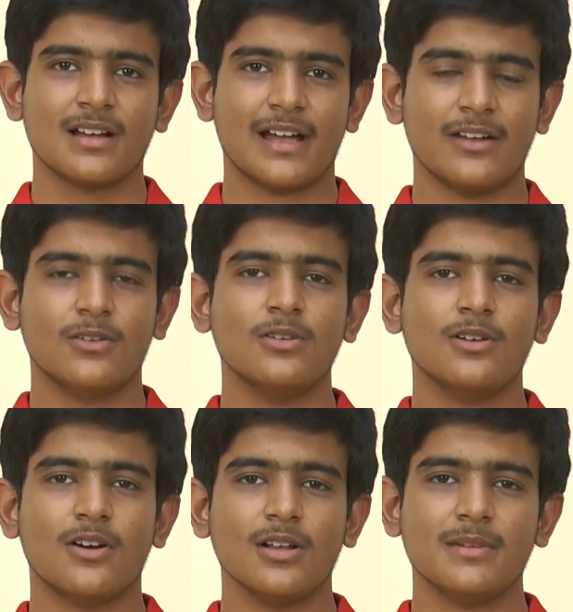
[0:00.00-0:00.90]
I owe
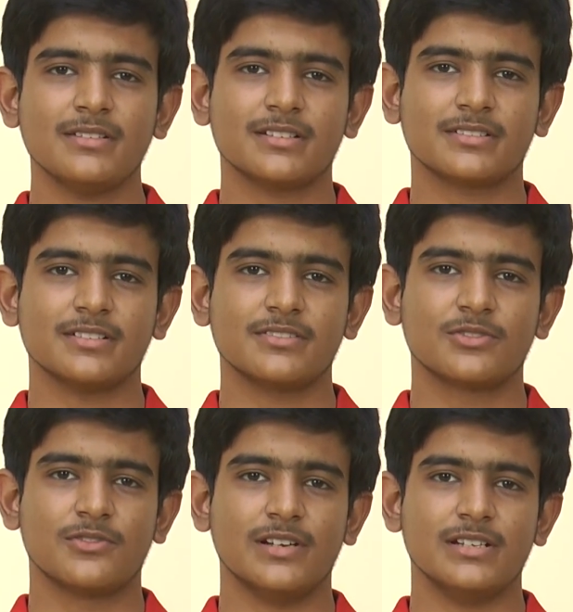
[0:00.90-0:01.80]
all my success to
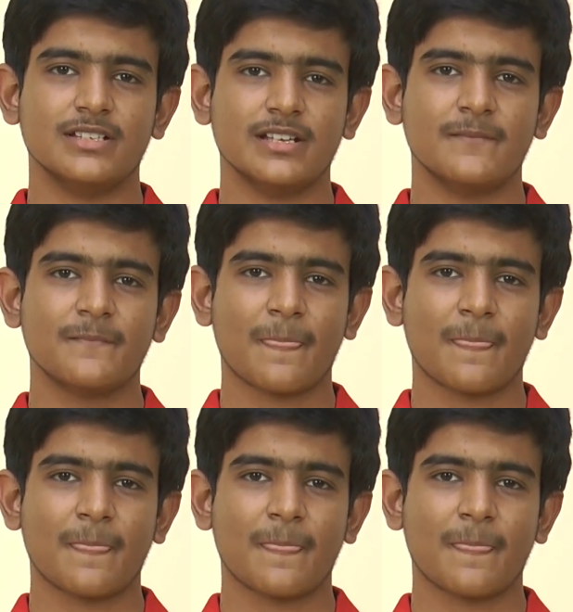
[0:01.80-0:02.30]
FIITJEE,